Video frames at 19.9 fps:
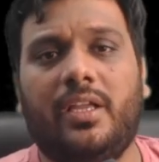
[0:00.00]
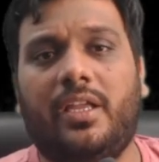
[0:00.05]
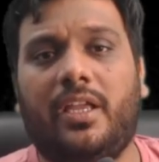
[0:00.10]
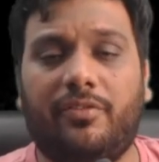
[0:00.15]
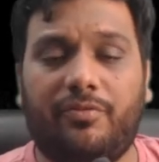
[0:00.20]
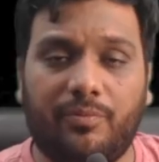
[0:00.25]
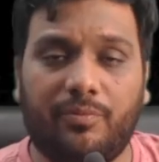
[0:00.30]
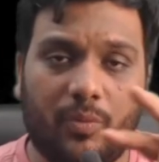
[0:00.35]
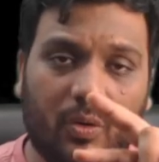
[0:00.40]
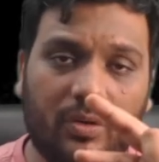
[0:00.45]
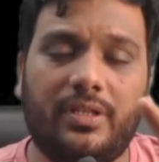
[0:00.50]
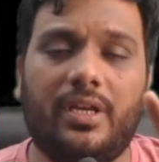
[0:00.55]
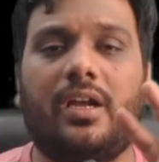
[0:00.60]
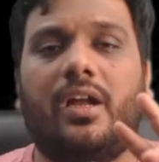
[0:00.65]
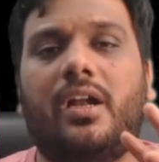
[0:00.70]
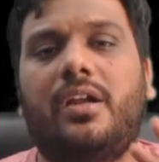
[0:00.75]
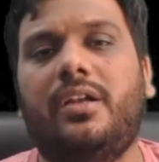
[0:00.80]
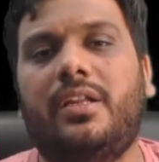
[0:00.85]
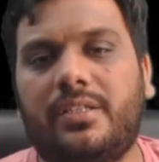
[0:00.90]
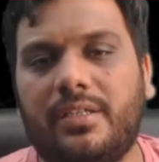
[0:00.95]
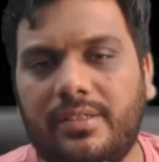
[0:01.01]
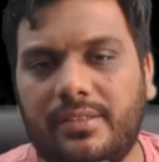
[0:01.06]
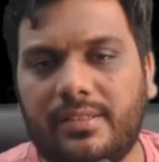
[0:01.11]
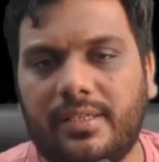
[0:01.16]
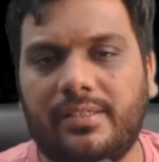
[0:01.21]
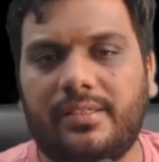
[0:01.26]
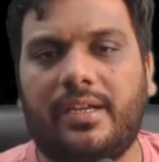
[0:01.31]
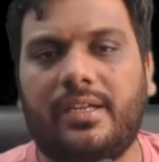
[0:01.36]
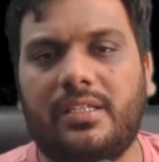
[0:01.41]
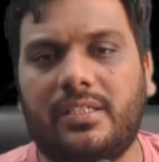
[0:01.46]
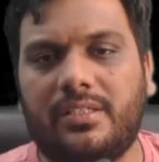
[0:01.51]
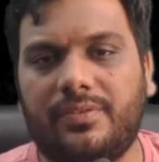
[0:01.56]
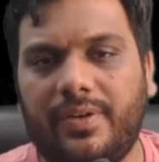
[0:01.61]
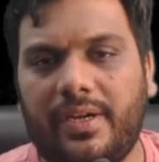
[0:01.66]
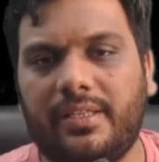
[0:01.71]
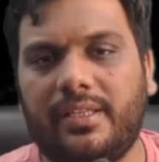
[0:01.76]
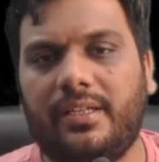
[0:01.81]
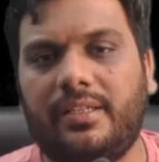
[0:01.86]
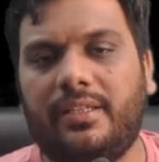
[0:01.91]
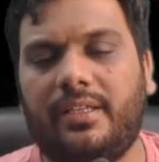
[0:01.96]
If both the conditions are
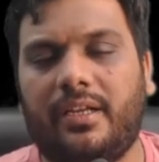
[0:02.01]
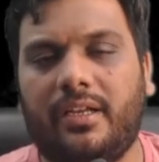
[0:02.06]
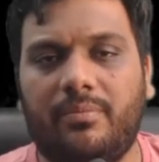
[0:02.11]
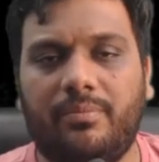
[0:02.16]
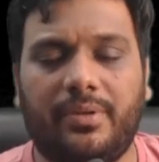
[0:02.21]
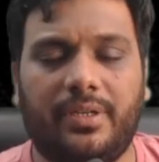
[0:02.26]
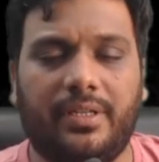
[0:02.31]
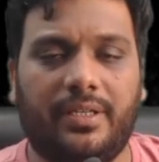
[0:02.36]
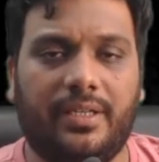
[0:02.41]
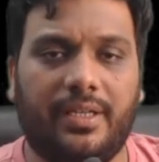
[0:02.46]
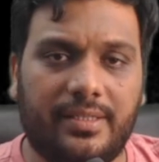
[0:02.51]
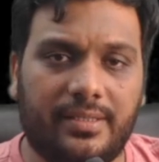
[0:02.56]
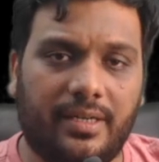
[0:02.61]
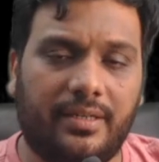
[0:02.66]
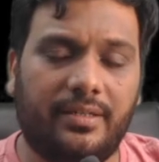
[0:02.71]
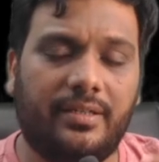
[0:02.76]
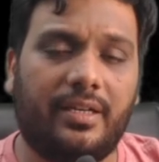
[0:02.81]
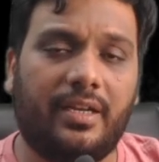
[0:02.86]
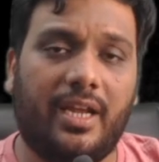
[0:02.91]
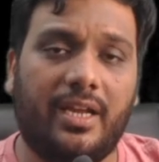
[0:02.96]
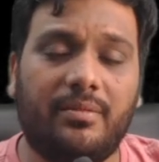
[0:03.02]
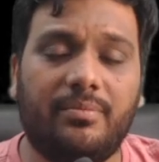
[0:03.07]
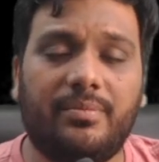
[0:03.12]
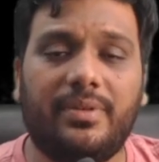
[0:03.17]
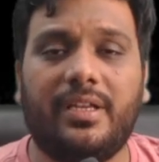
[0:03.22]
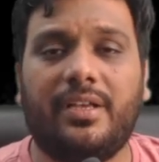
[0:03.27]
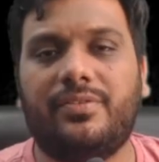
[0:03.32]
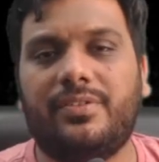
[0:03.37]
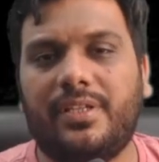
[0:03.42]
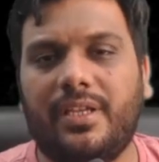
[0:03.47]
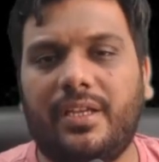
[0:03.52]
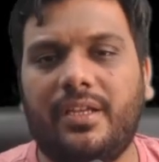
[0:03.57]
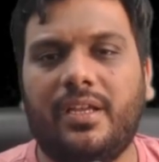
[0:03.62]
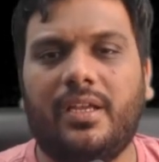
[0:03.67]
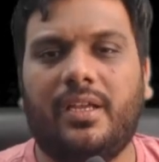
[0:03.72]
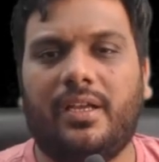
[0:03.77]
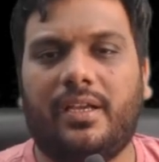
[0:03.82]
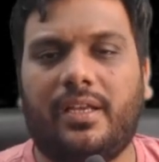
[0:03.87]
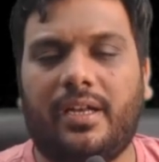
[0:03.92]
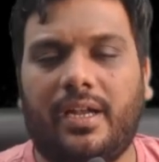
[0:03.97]
satisfied, then the company is under
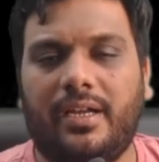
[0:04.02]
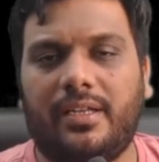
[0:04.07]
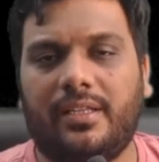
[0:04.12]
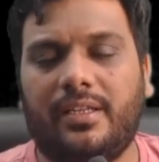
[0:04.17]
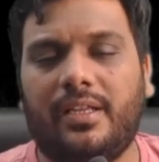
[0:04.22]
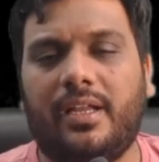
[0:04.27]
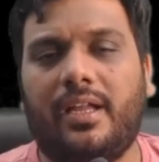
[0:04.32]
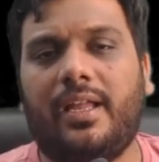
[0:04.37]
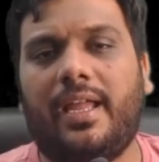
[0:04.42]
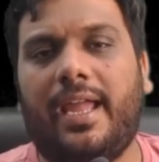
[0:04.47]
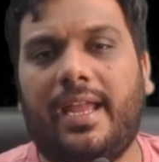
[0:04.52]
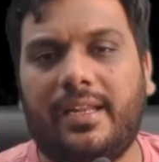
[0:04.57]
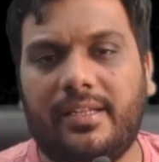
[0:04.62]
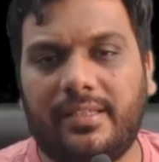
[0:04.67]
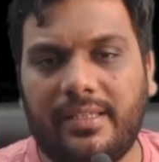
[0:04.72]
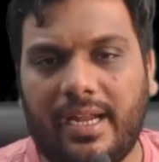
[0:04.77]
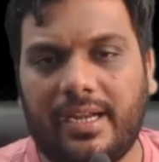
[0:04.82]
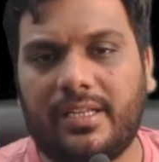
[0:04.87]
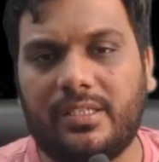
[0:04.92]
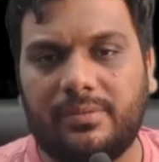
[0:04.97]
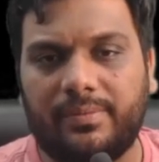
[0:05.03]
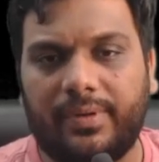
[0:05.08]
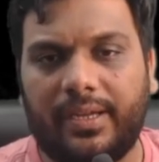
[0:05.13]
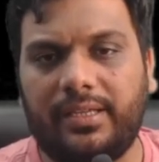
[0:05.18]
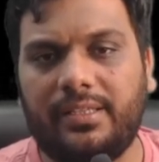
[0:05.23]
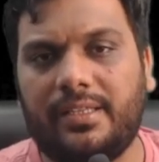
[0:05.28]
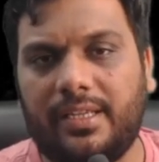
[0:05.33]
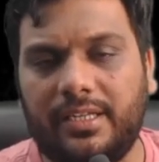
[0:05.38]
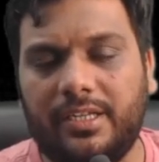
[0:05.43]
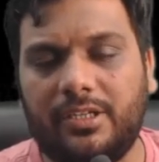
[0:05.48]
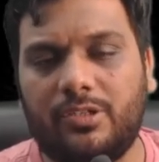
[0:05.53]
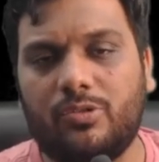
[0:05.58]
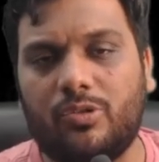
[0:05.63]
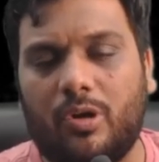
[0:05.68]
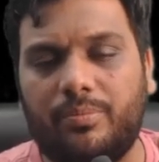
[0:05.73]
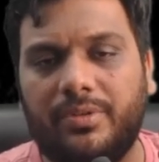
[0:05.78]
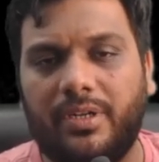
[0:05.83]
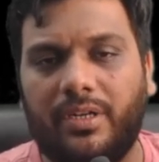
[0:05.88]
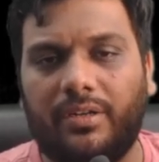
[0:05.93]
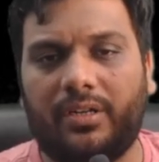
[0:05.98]
NBFC criteria, and that is why they need to
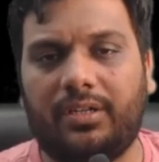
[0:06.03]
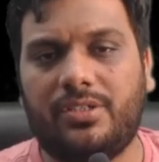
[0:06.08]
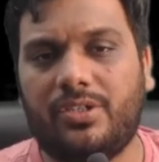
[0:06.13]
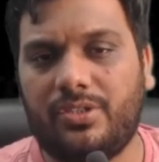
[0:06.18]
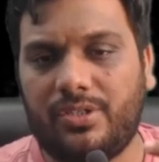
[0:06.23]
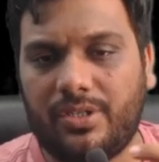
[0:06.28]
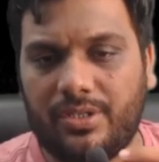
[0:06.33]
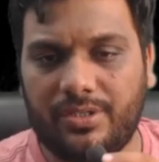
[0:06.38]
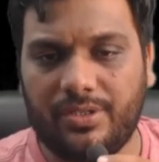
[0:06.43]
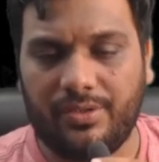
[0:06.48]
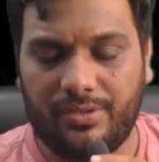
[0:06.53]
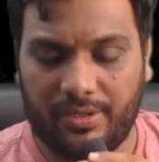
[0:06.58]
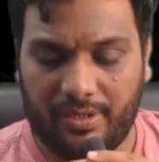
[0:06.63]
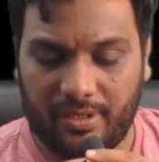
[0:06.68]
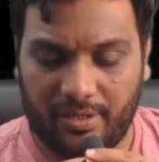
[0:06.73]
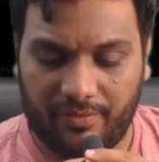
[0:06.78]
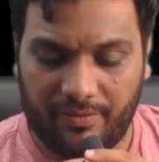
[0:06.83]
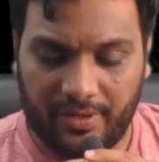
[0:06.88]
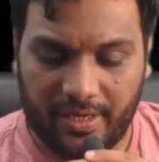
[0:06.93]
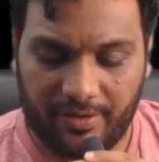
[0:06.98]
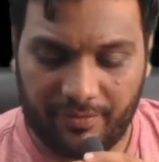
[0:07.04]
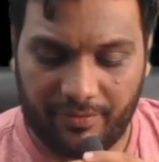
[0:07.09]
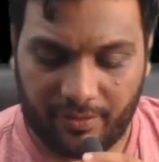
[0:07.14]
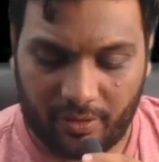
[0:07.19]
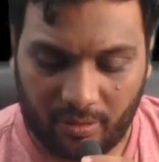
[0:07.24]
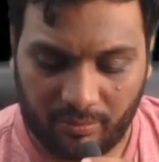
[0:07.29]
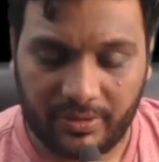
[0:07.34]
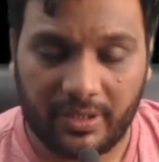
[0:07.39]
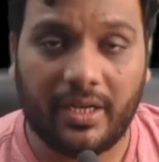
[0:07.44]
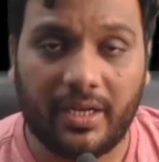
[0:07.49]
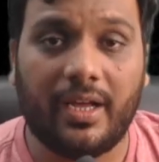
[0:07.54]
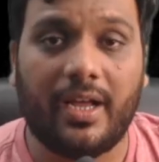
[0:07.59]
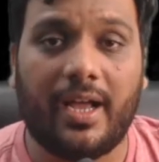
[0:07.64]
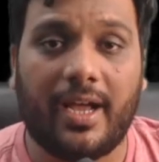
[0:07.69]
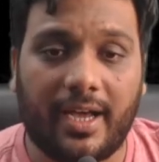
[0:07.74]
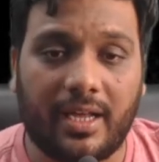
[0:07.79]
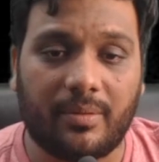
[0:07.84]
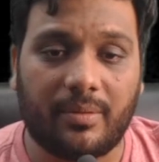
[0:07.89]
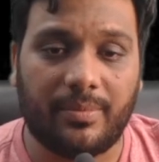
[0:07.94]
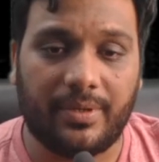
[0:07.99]
obtain registration certificate from the
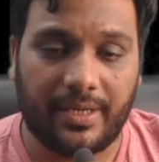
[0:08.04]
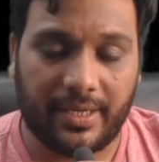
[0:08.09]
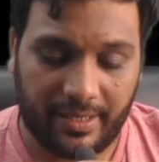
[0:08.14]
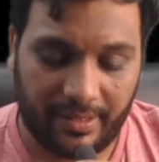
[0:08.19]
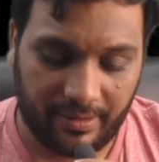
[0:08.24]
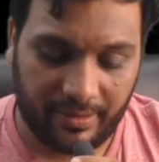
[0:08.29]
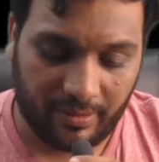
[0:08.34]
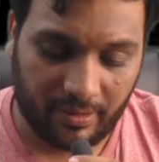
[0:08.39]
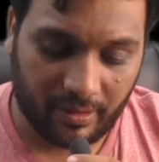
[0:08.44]
RBI.